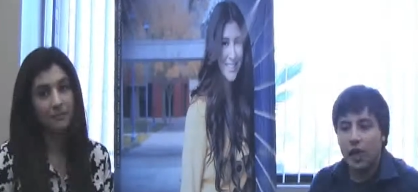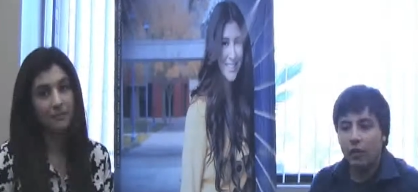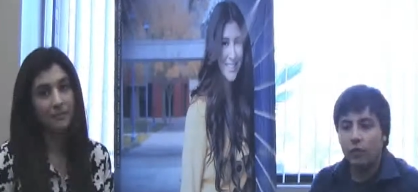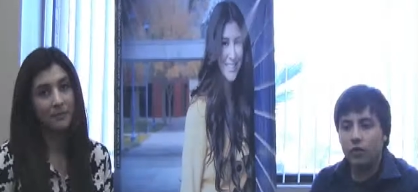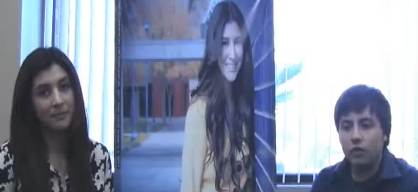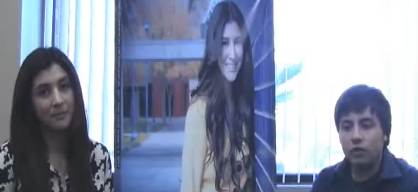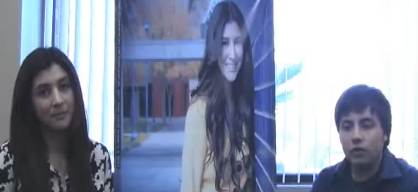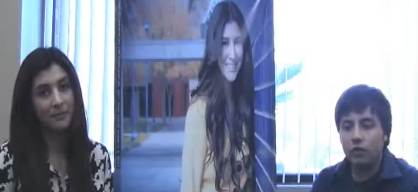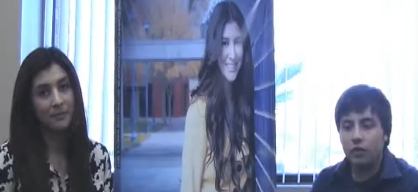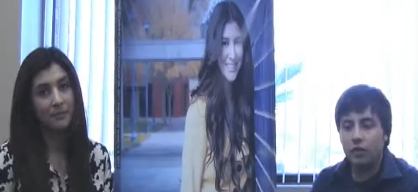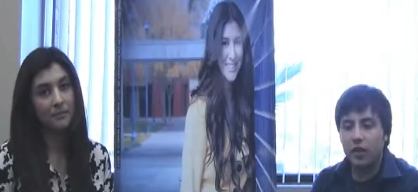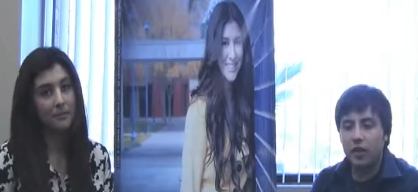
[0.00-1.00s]
Speaker 1: And we
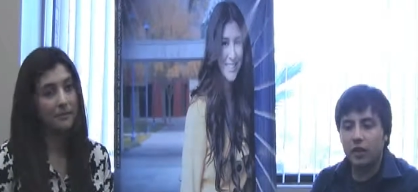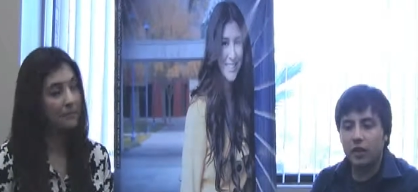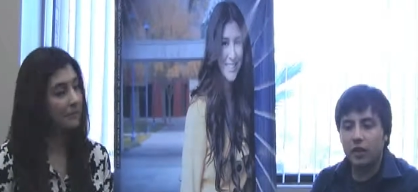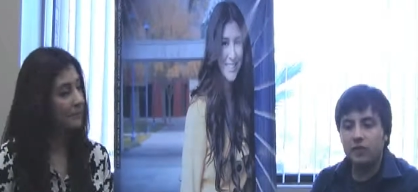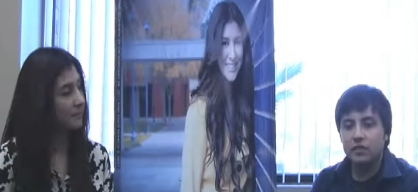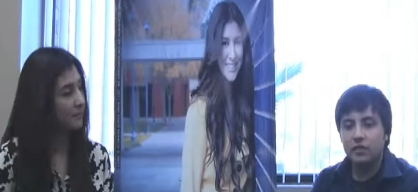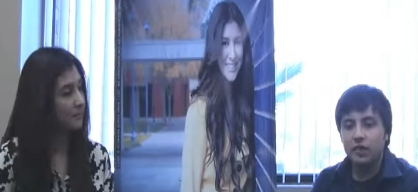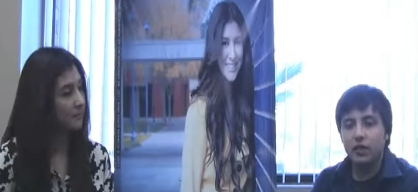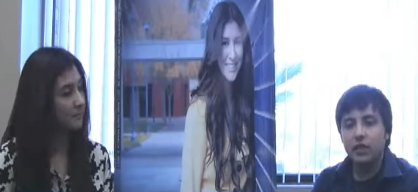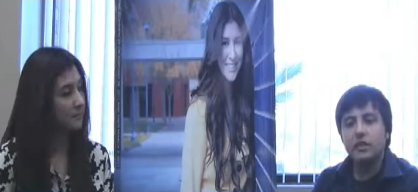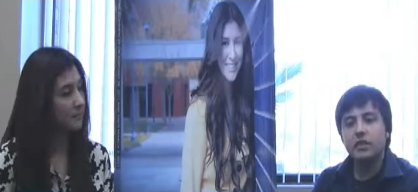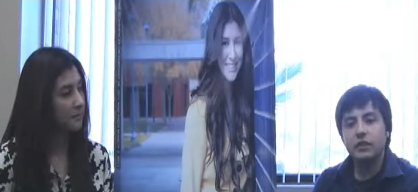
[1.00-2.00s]
feel that it's a
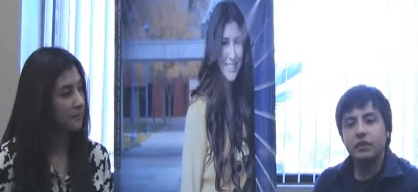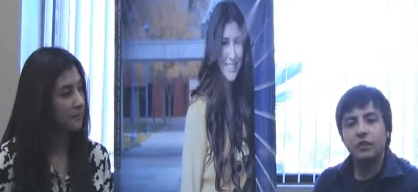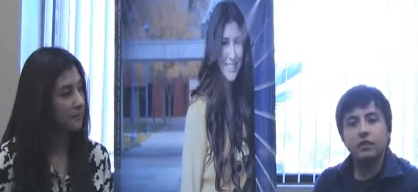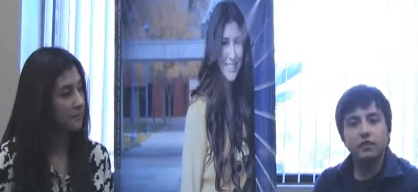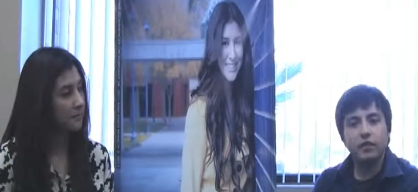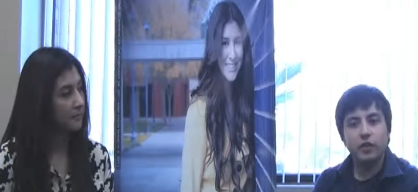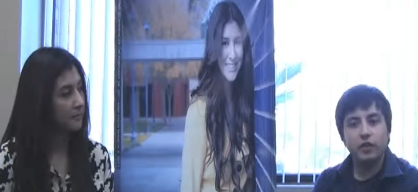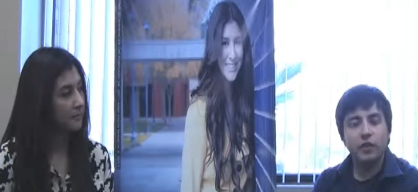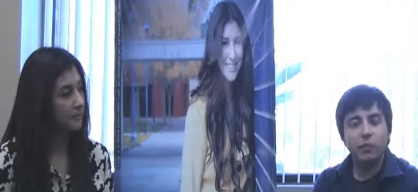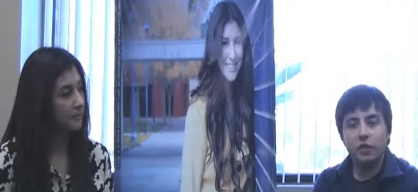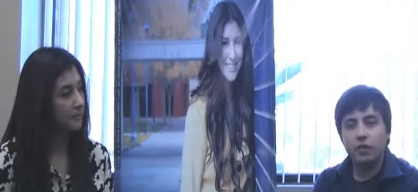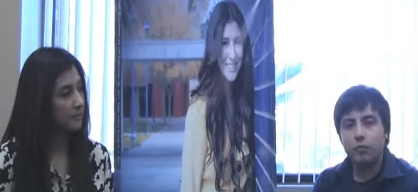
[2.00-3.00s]
very different feel
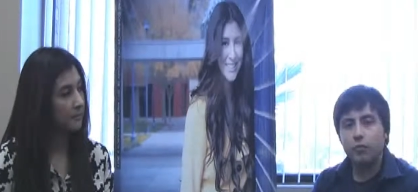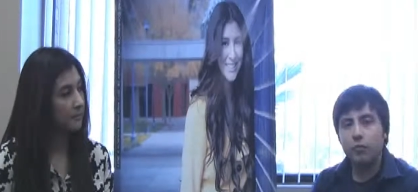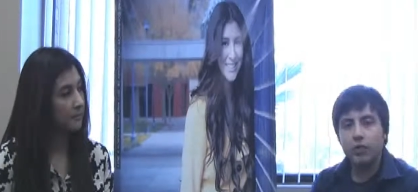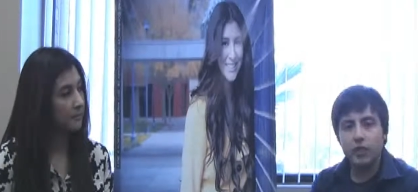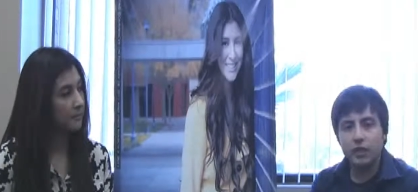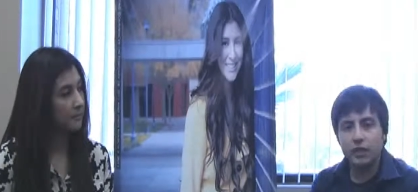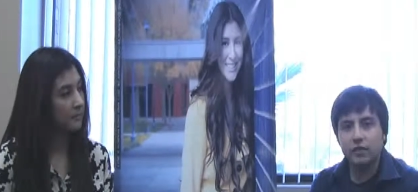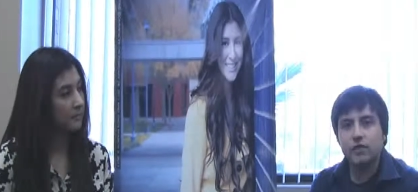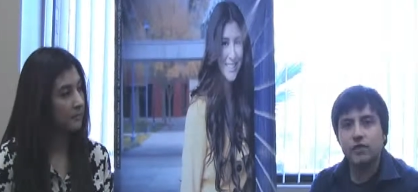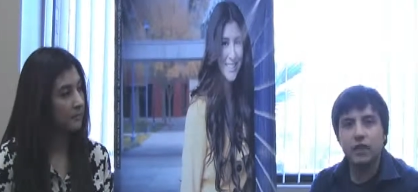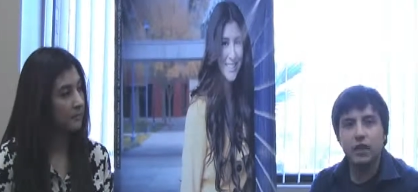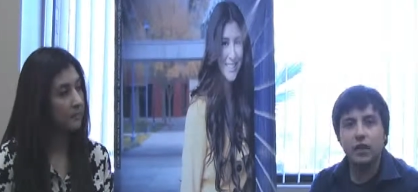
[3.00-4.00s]
that we can bring to
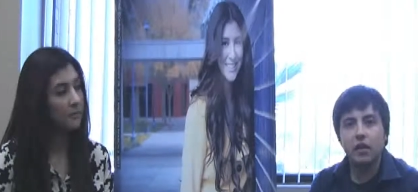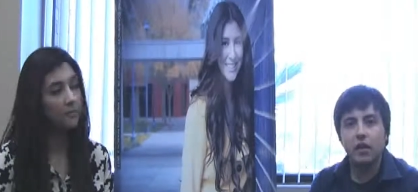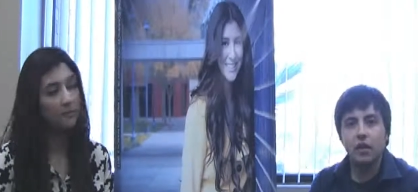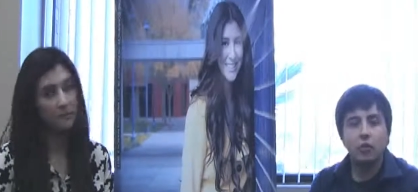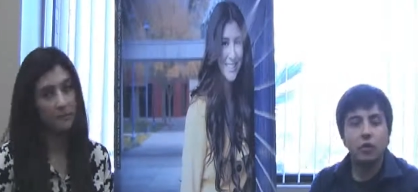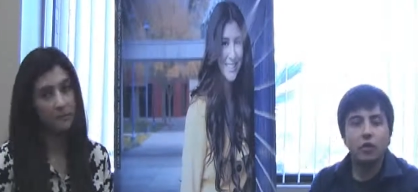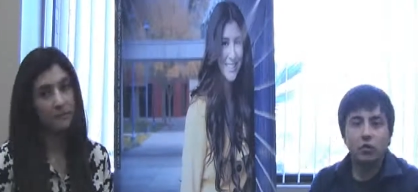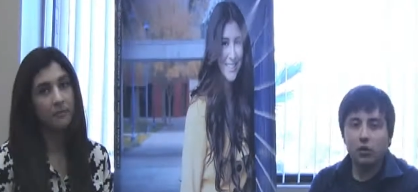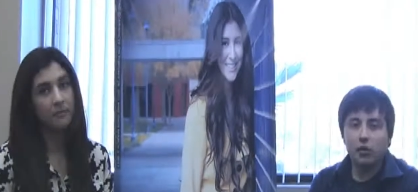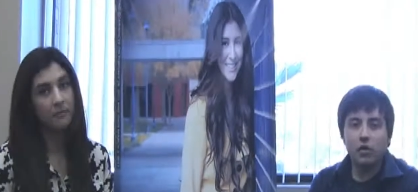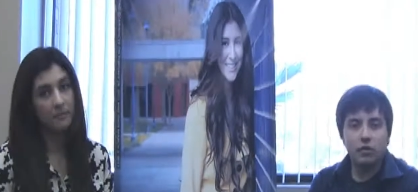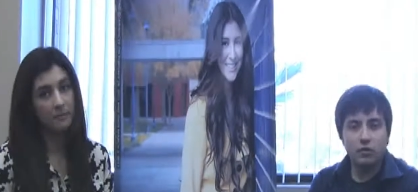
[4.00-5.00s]
SGA. We know
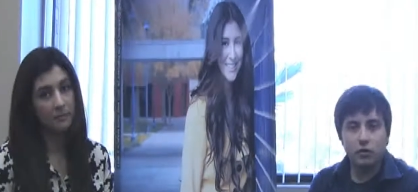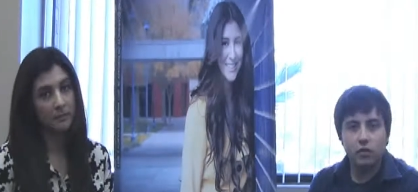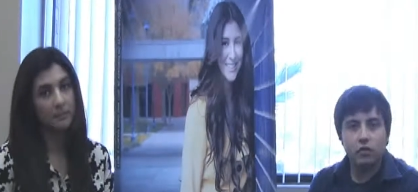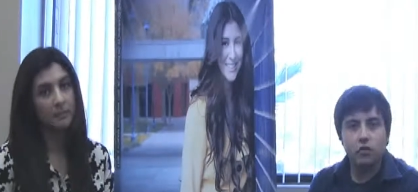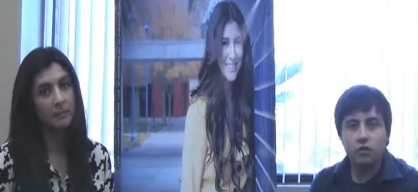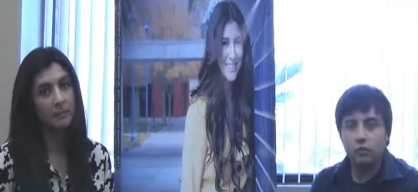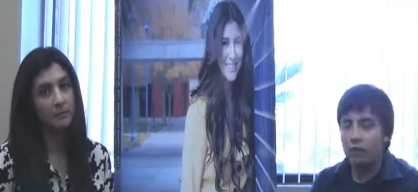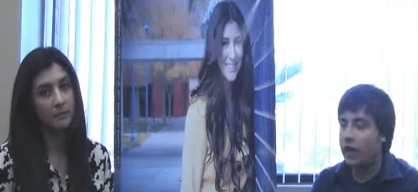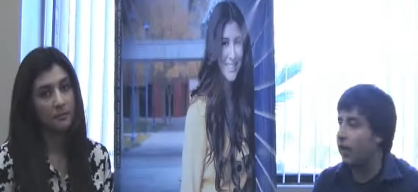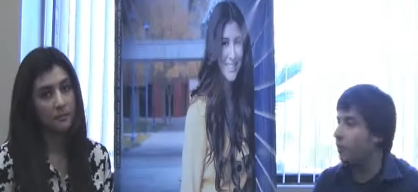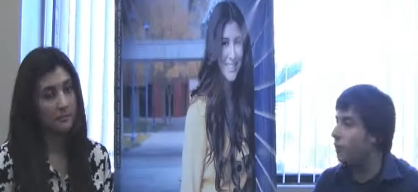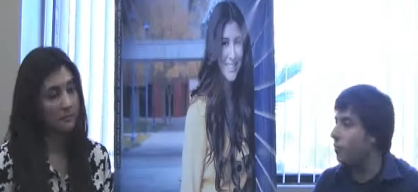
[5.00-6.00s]
the concerns, we
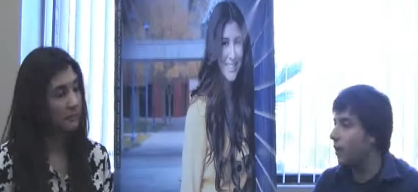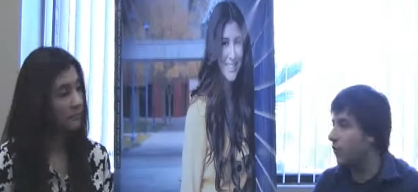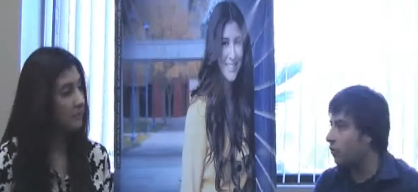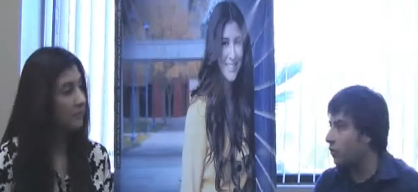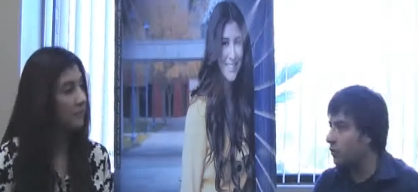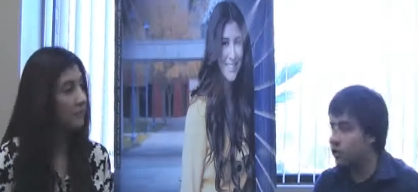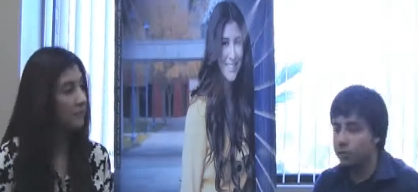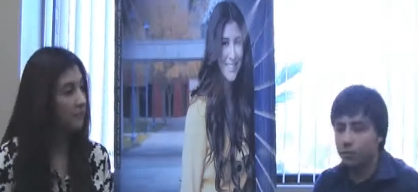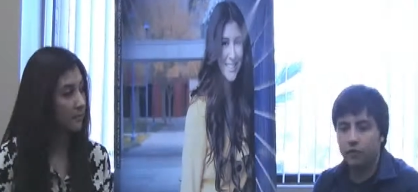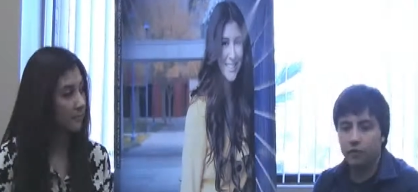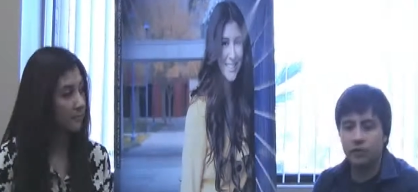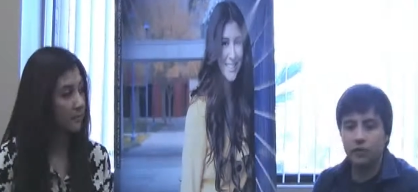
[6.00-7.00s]
have the background, as she
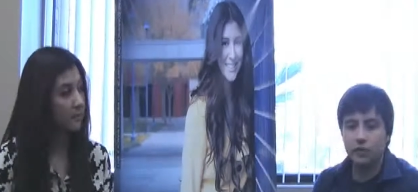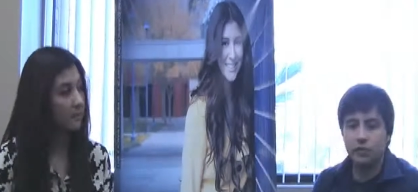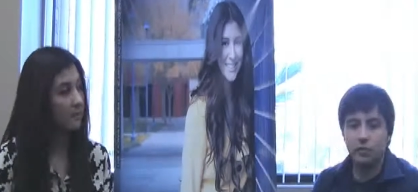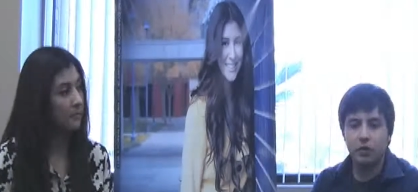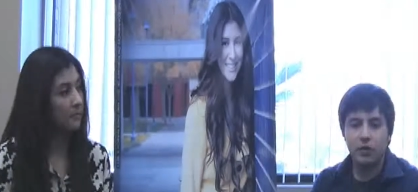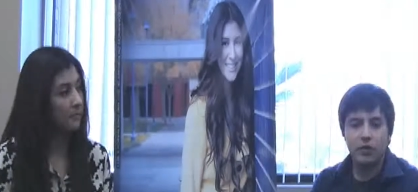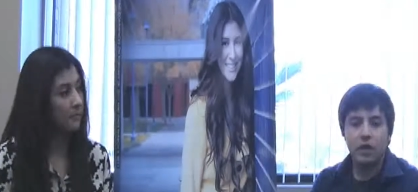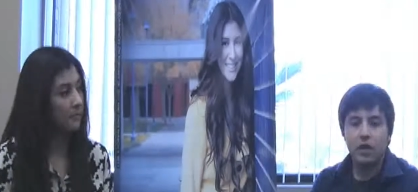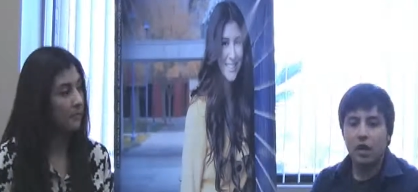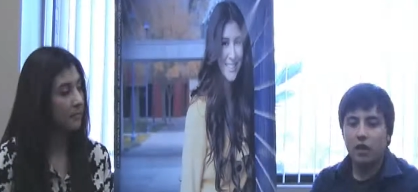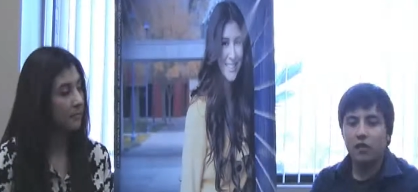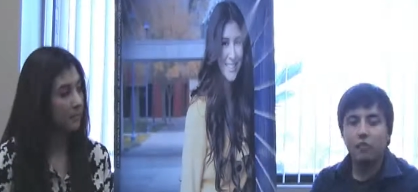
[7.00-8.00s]
previously explained,
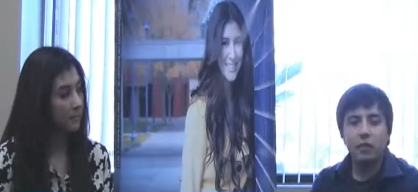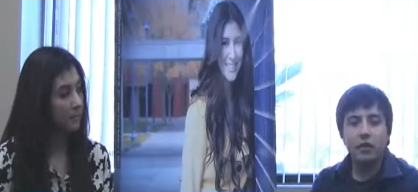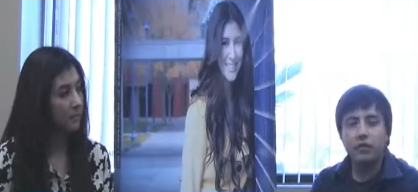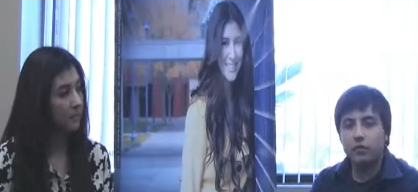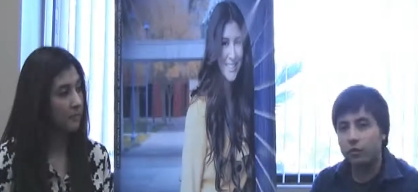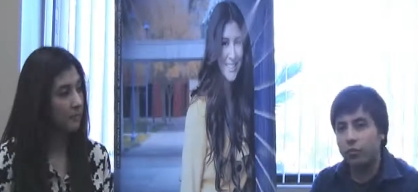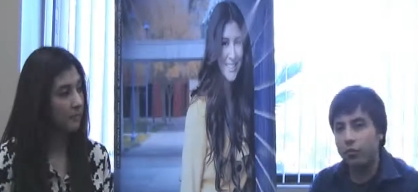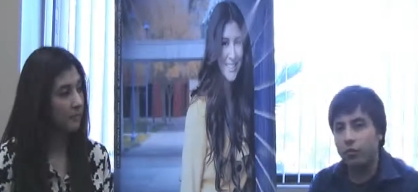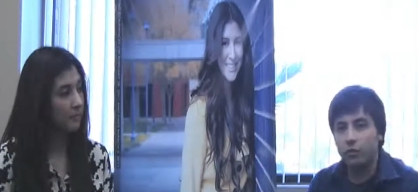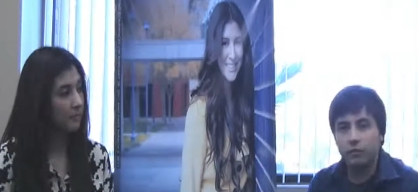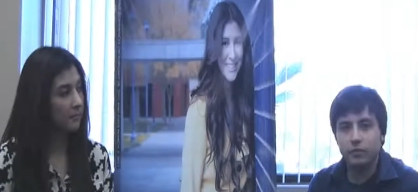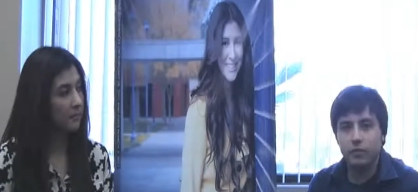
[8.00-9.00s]
the mentoring
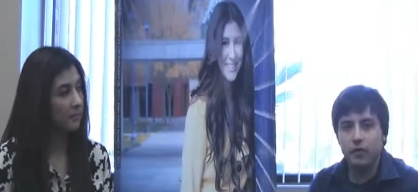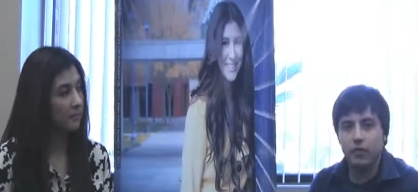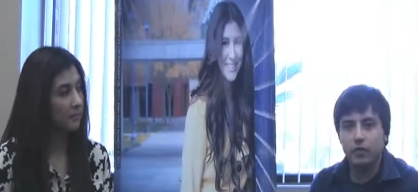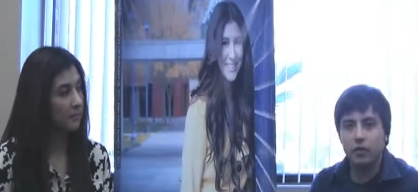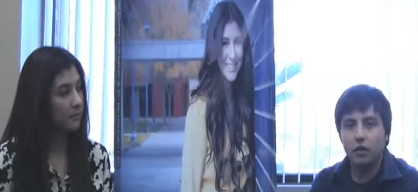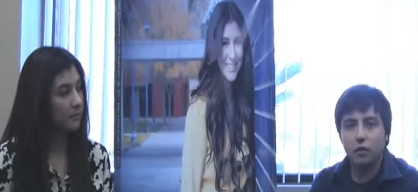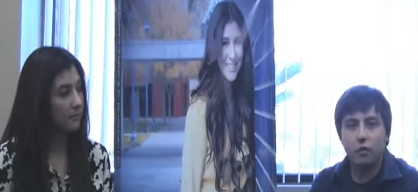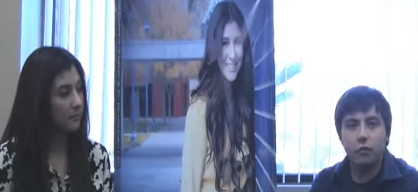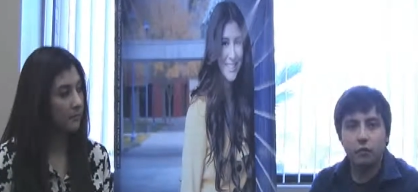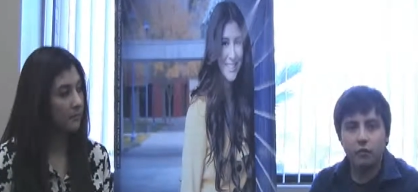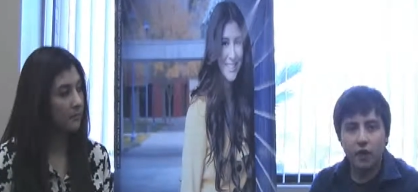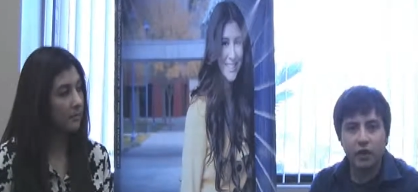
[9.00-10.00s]
programs that, that we
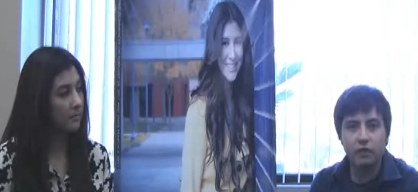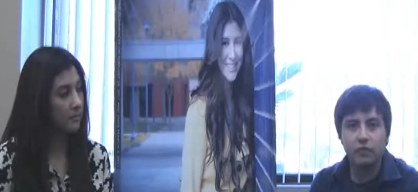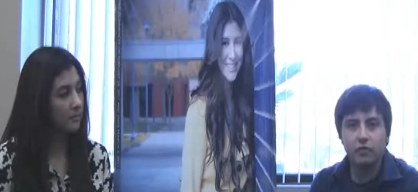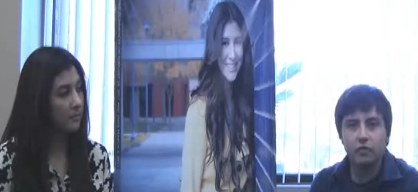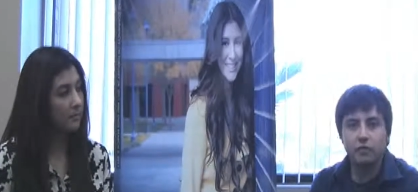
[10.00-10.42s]
provide to